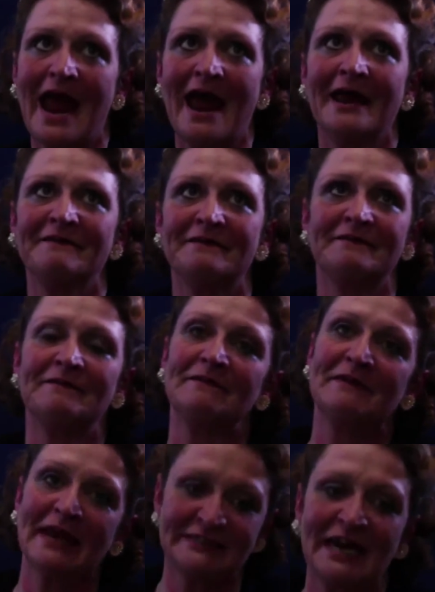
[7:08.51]
And
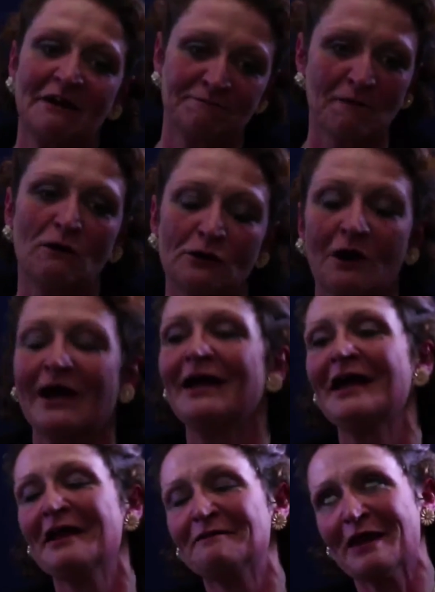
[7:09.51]
they take photographs.
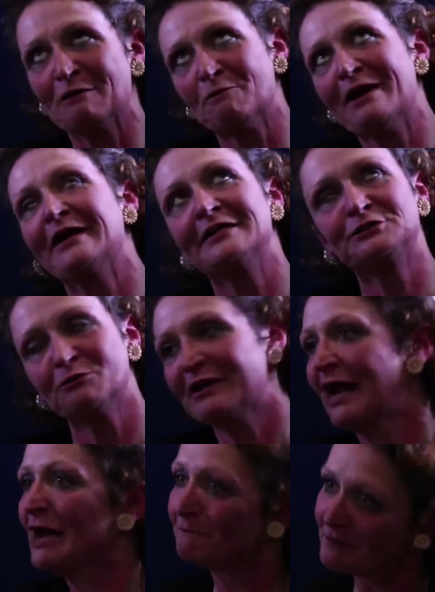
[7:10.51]
They went into a
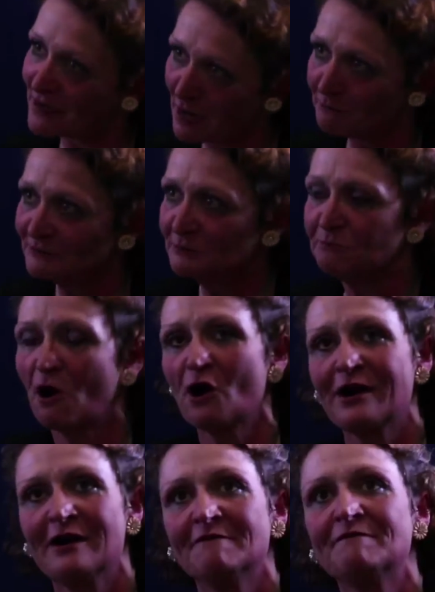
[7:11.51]
camp that I was a
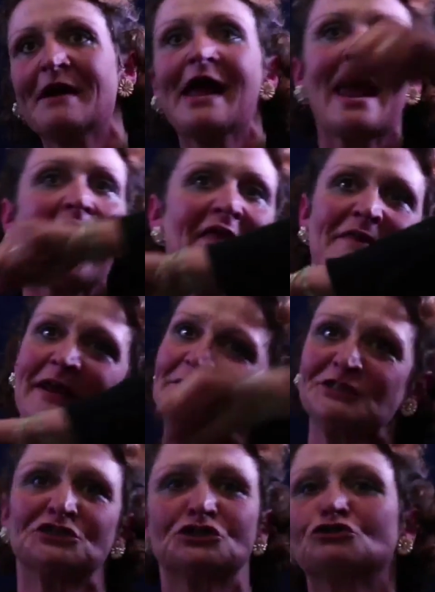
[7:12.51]
part of, and they
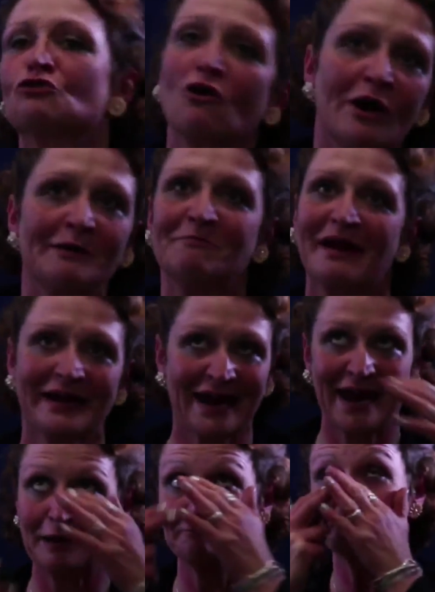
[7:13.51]
destroyed my
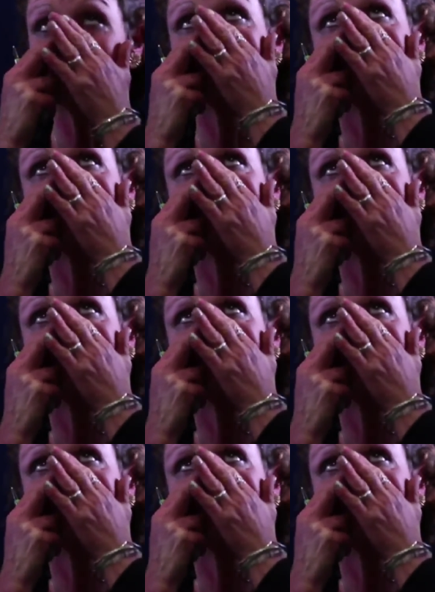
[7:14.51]
camp.